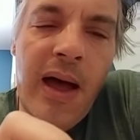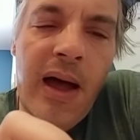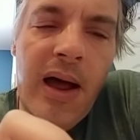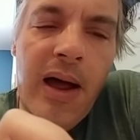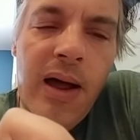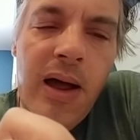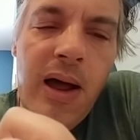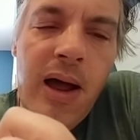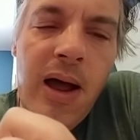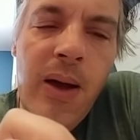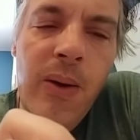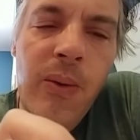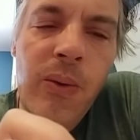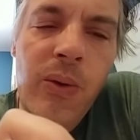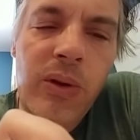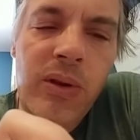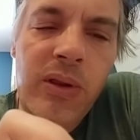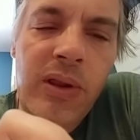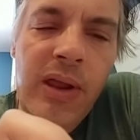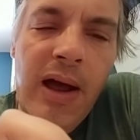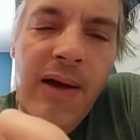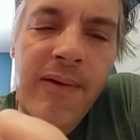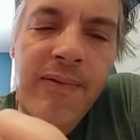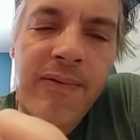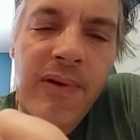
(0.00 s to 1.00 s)
I'd
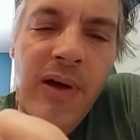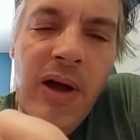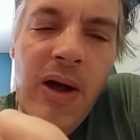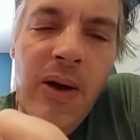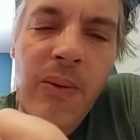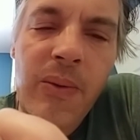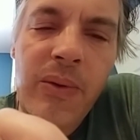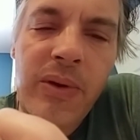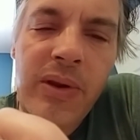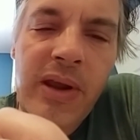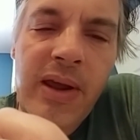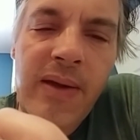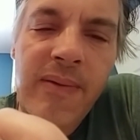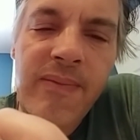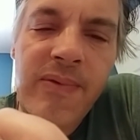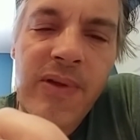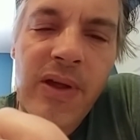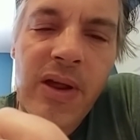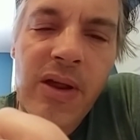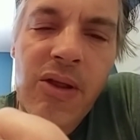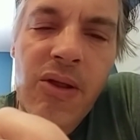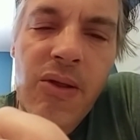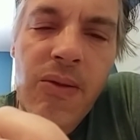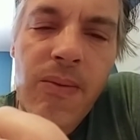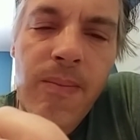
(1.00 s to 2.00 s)
give
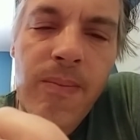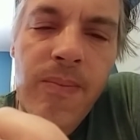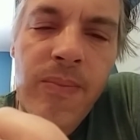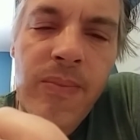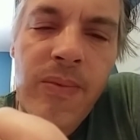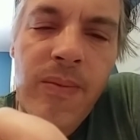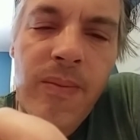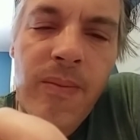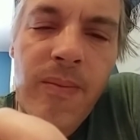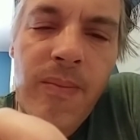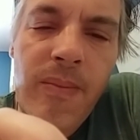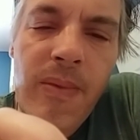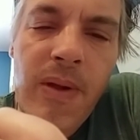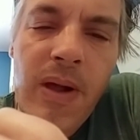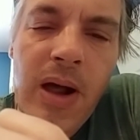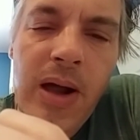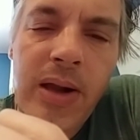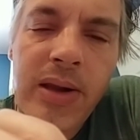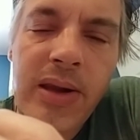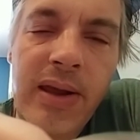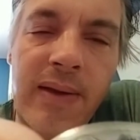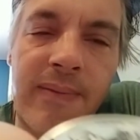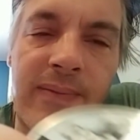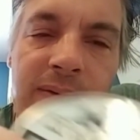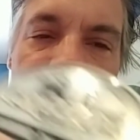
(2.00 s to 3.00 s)
this a
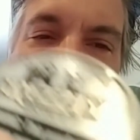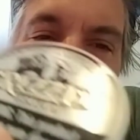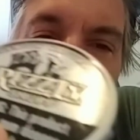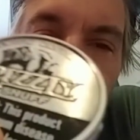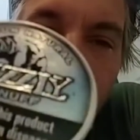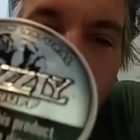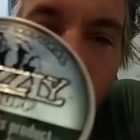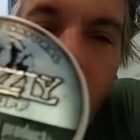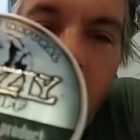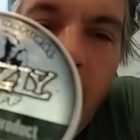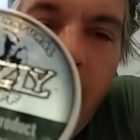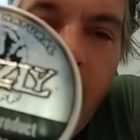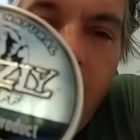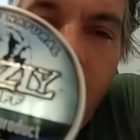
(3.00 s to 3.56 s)
9